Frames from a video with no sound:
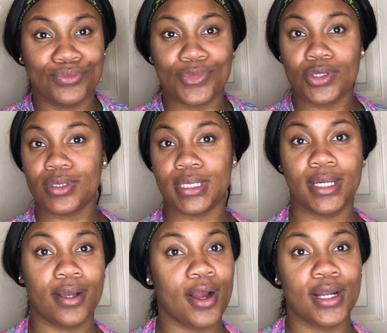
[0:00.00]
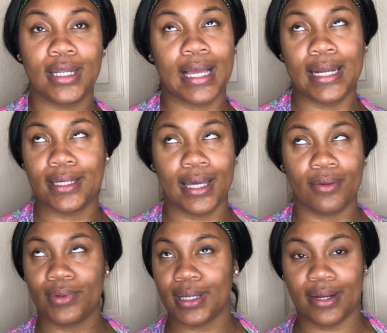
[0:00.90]
You see, girl, look like I done got it
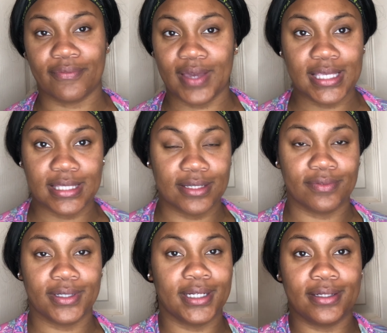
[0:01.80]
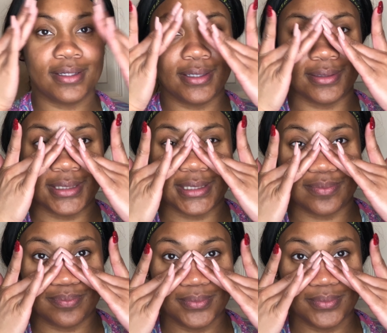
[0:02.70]
when not got a face facelift, honey. Look at him just